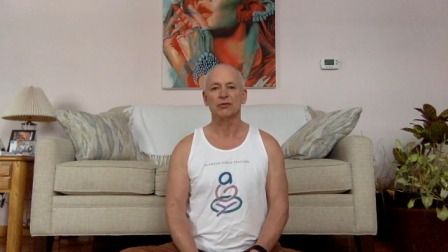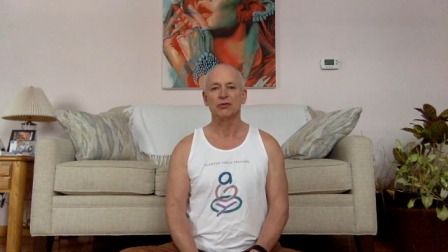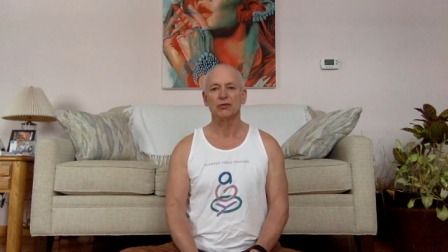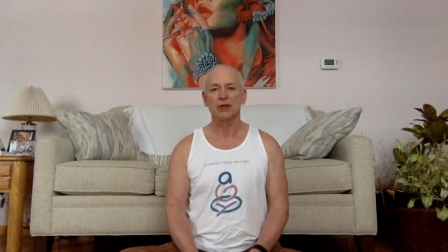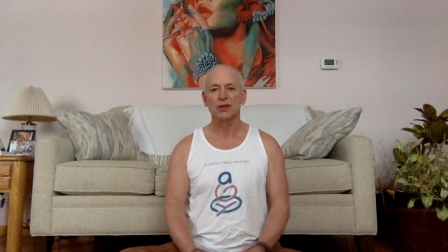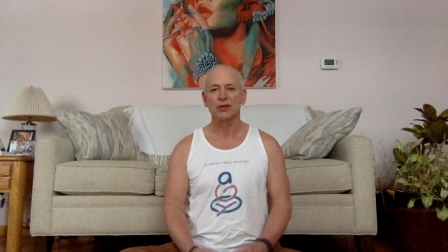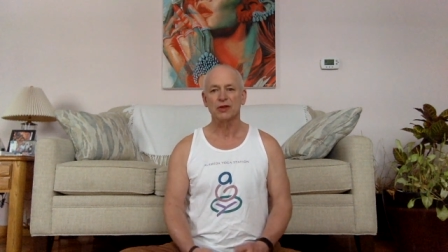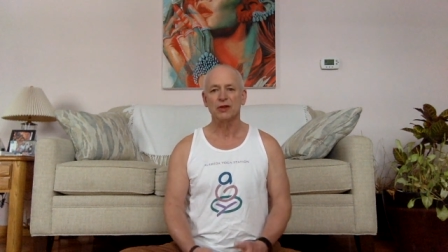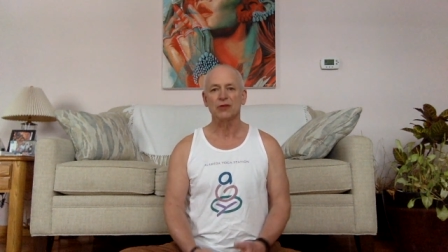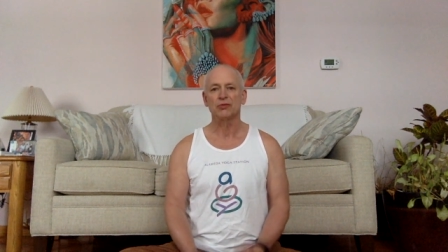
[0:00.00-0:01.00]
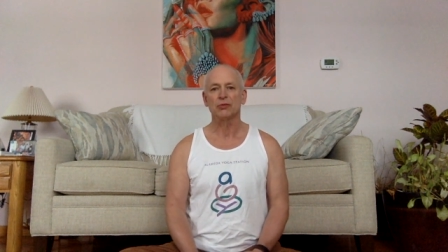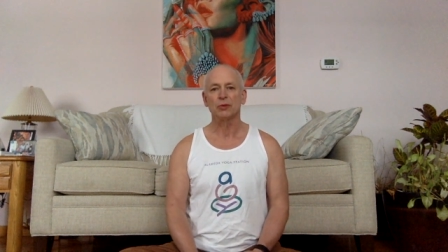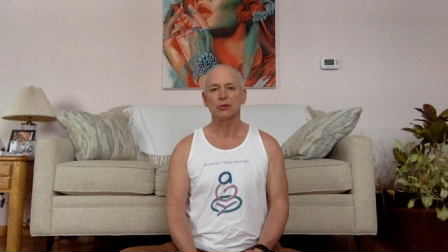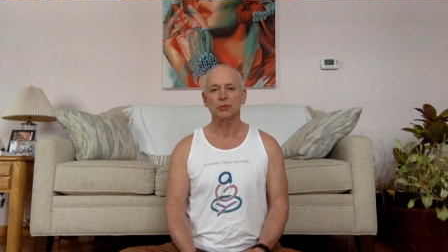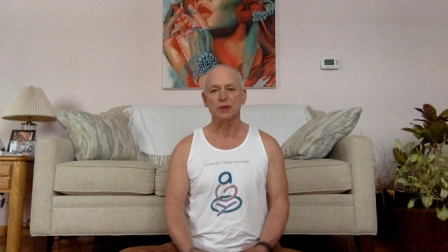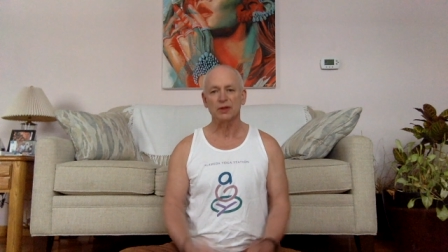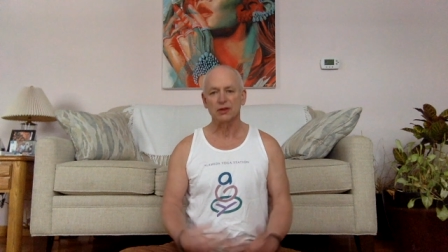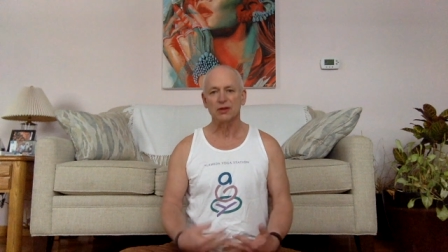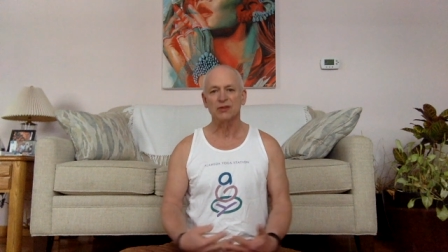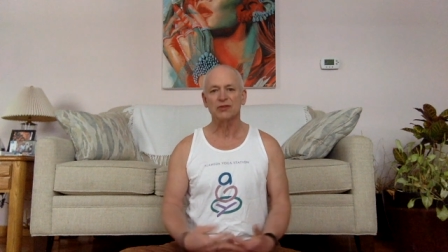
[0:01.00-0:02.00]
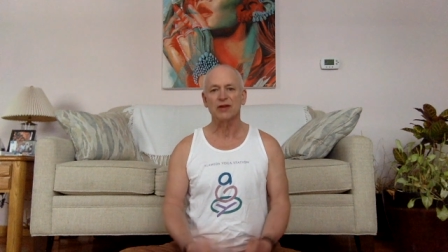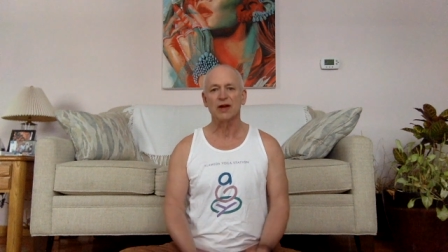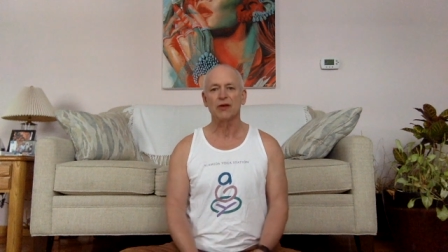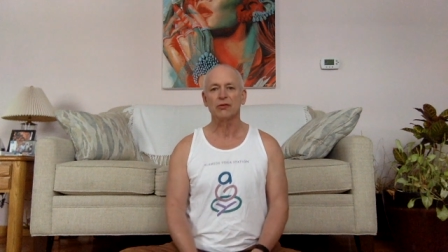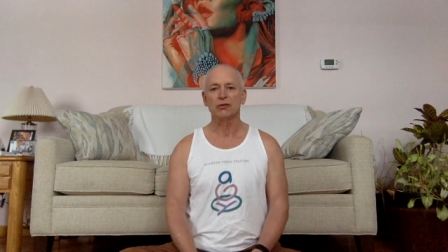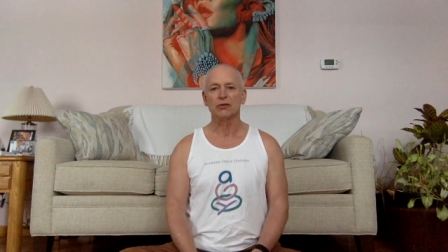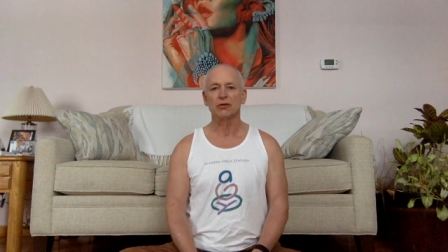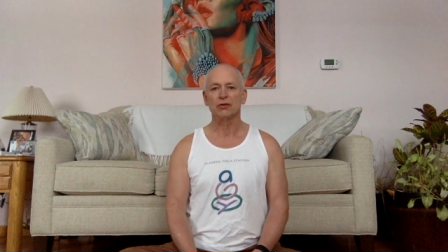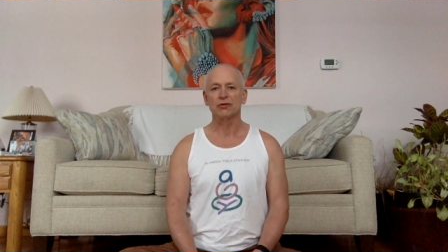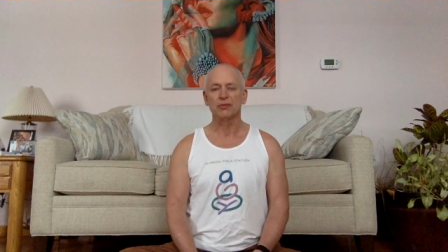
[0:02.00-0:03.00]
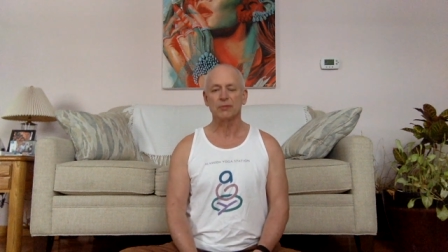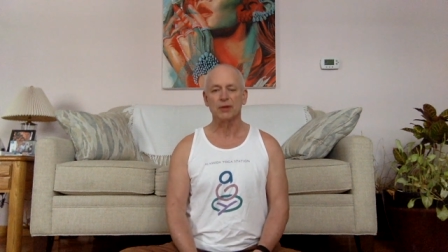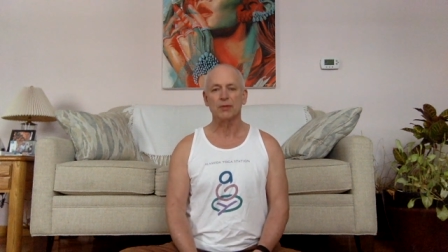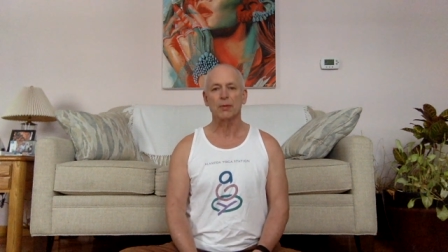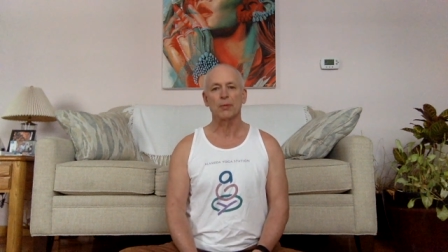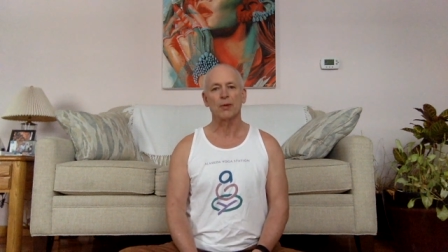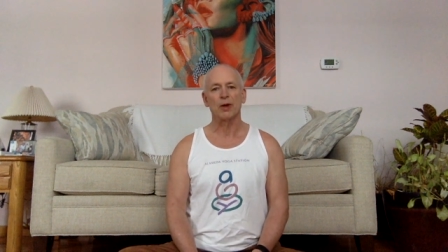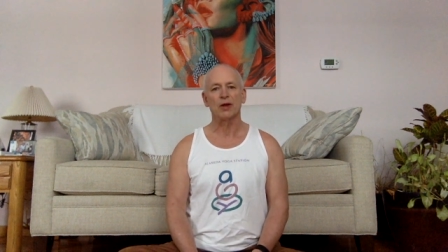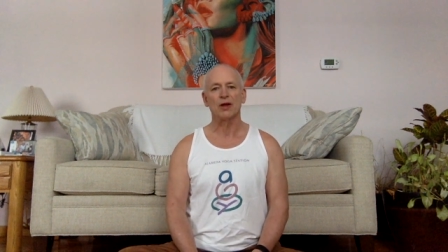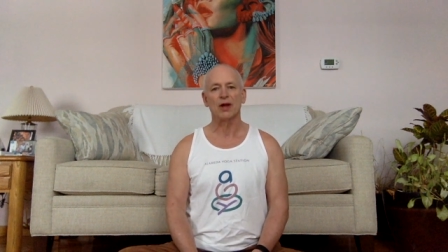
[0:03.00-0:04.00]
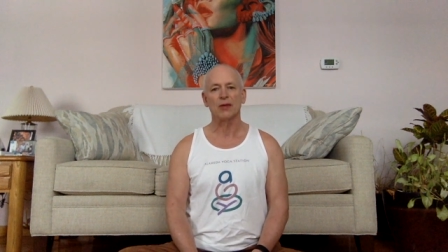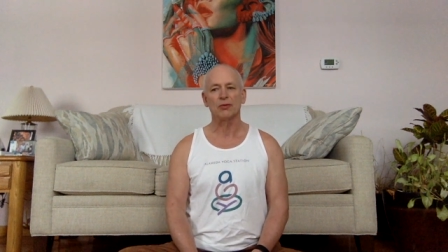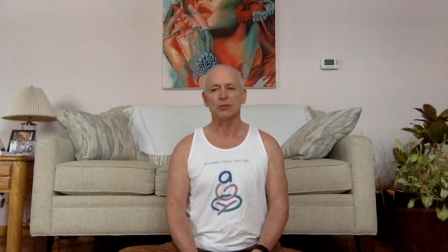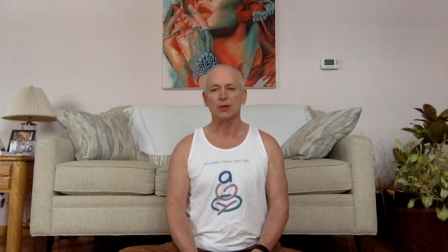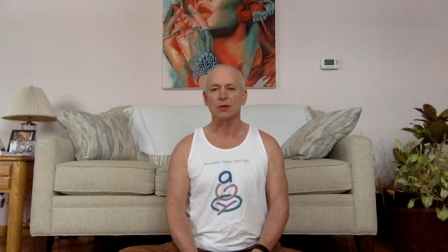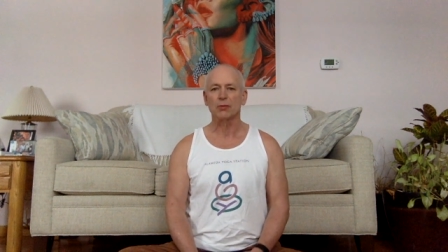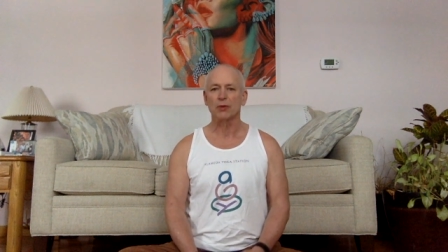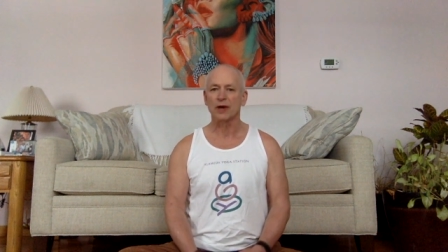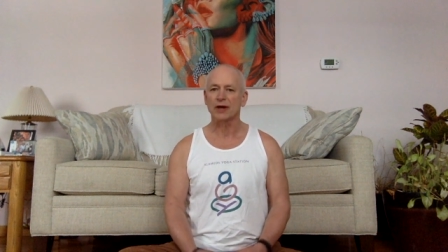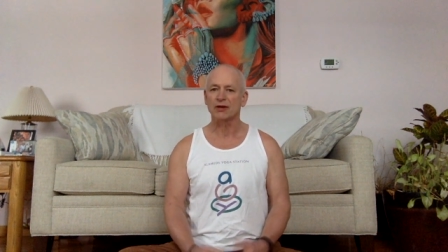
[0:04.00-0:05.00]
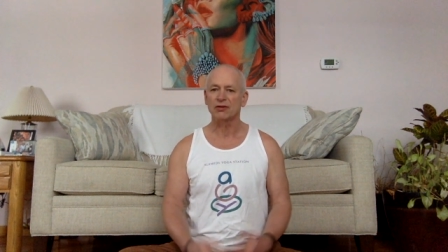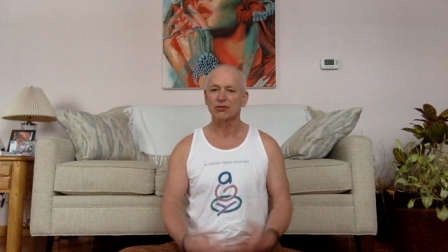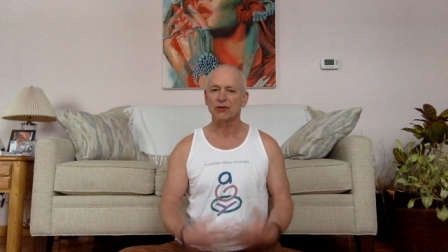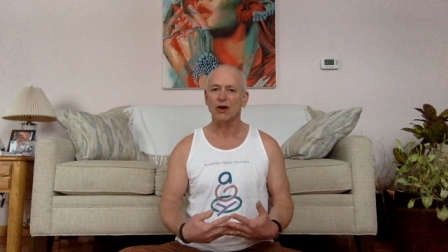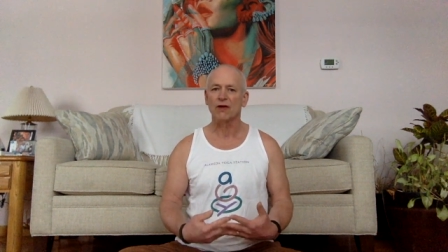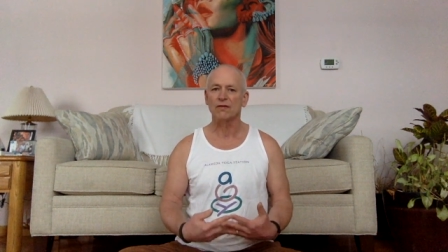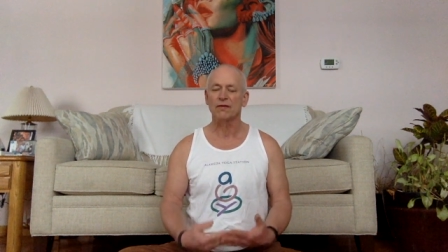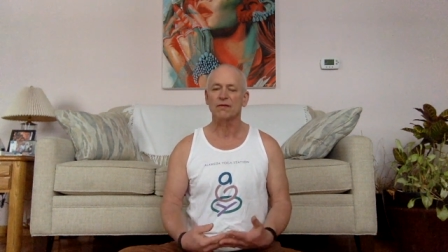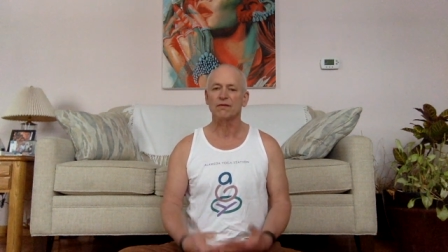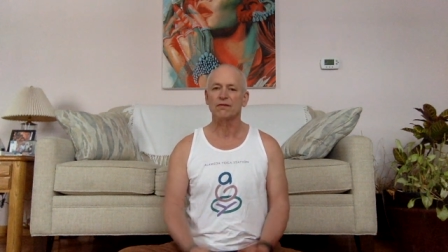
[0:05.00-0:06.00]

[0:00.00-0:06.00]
You'll get these, and once we get these down, there's some deeper pranayamas we can practice off of